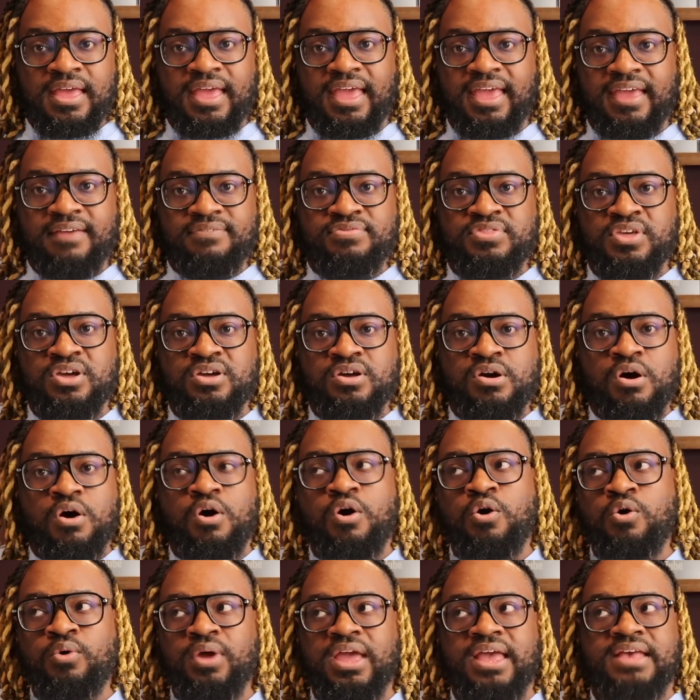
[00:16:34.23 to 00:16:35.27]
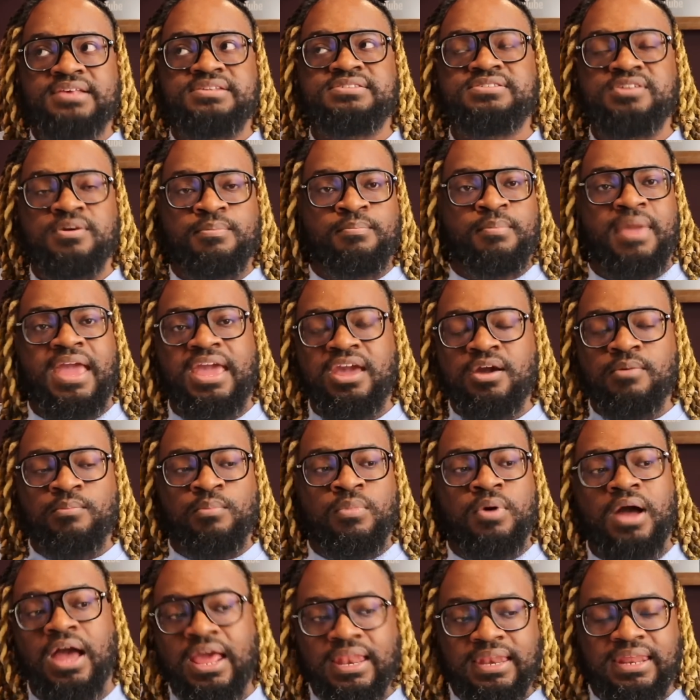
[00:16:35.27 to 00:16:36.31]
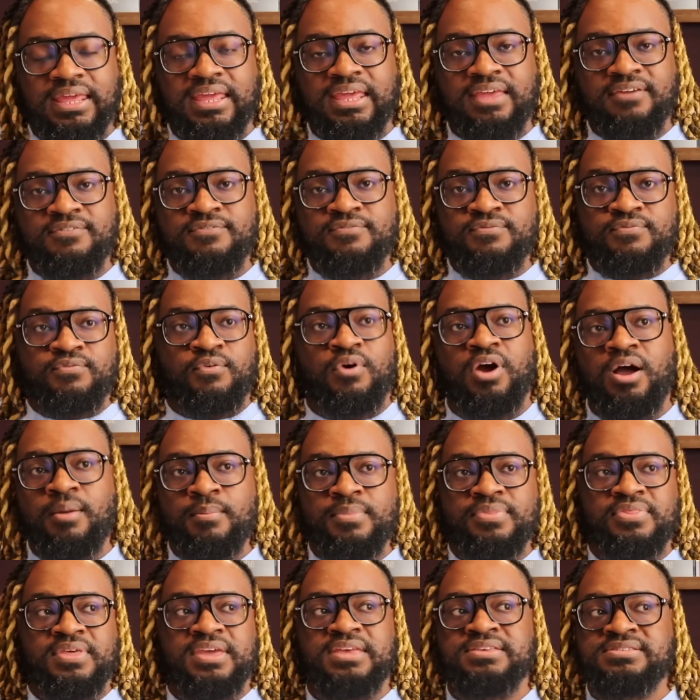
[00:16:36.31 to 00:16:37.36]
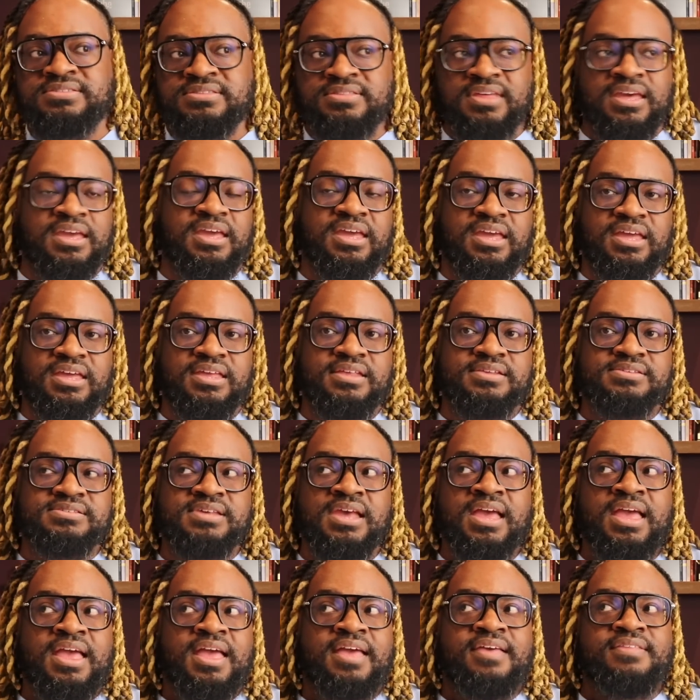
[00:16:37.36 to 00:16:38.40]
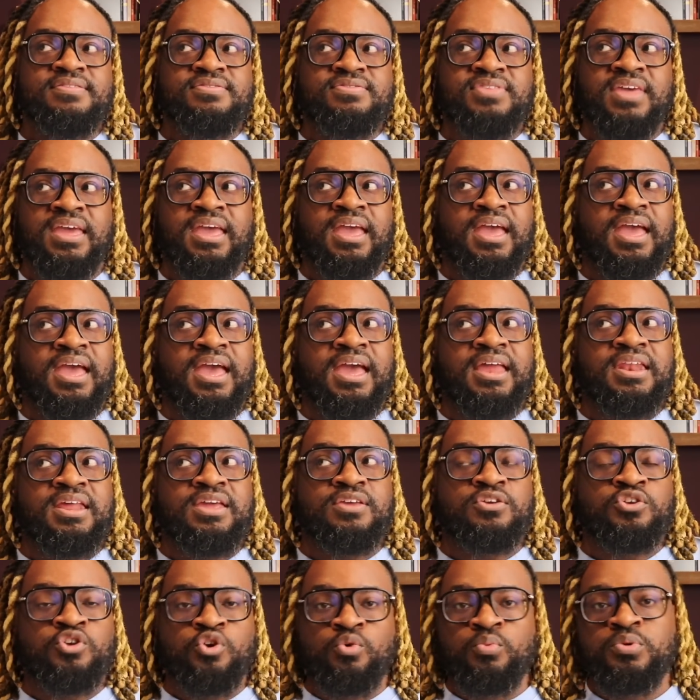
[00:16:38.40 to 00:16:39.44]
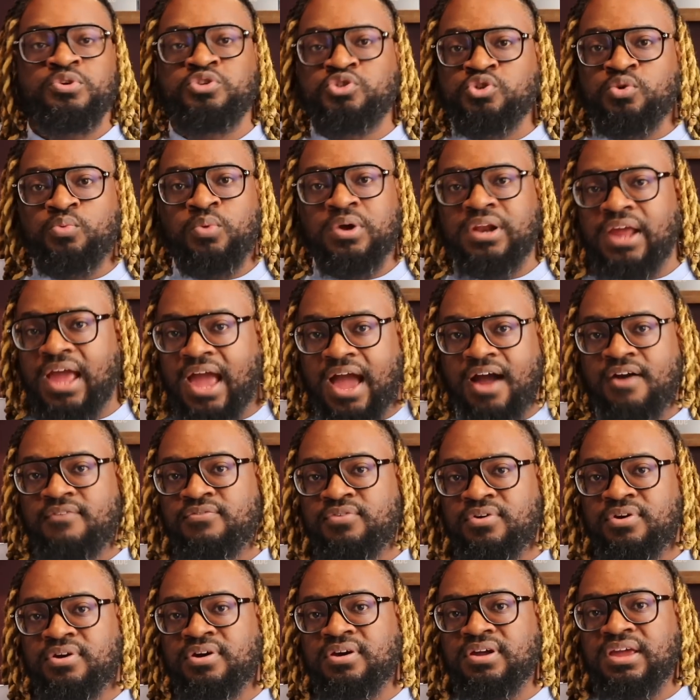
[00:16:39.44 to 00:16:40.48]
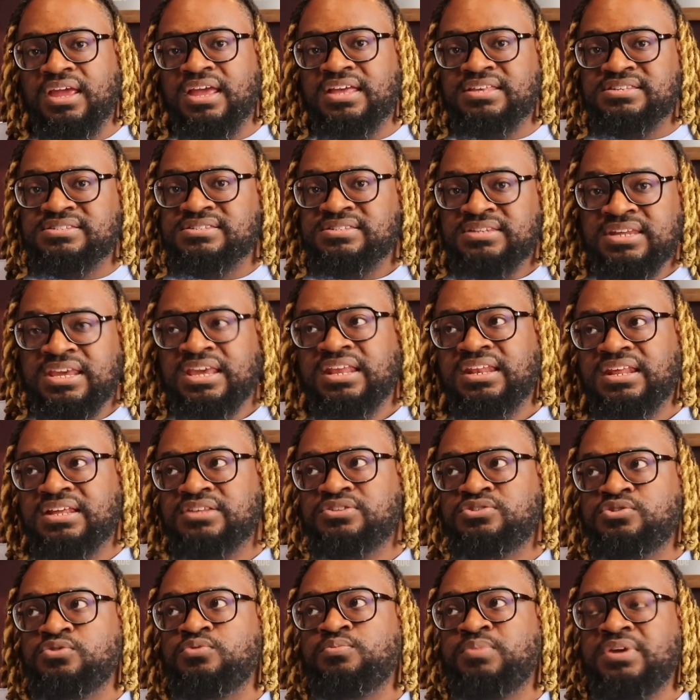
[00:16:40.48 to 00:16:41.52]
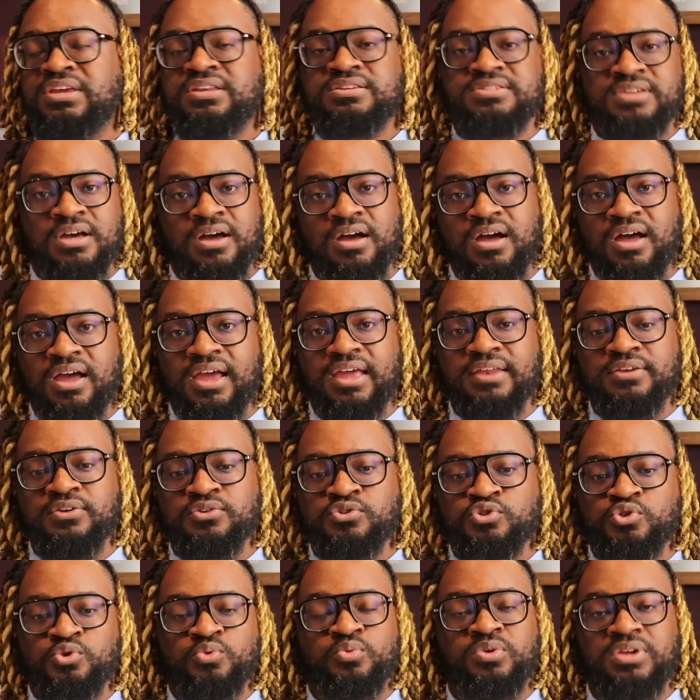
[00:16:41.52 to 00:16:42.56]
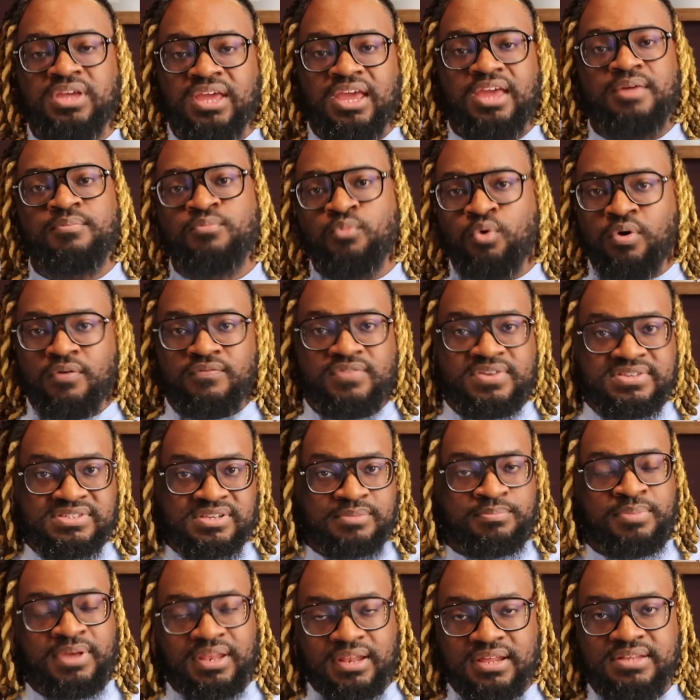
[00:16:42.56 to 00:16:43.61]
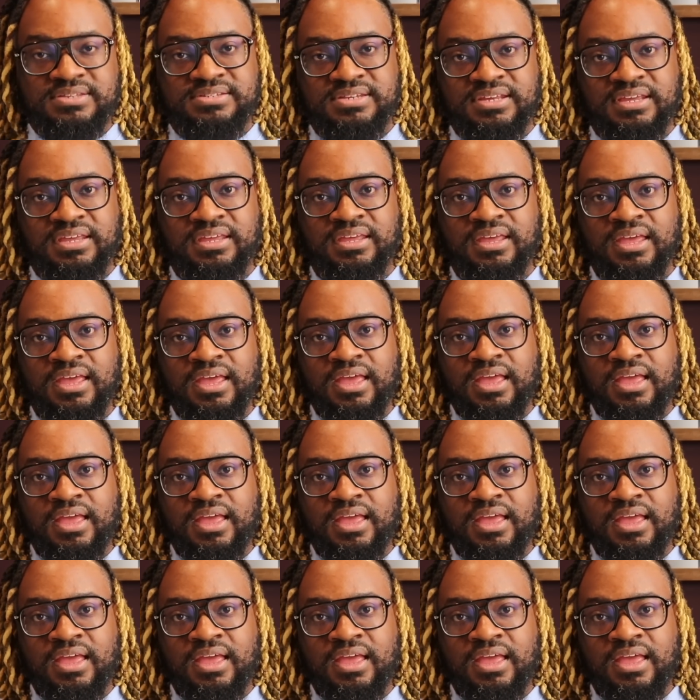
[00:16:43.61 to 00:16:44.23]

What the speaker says: If the goal is to make money from these things, then you will do whatever is needed to be done to get more visibility.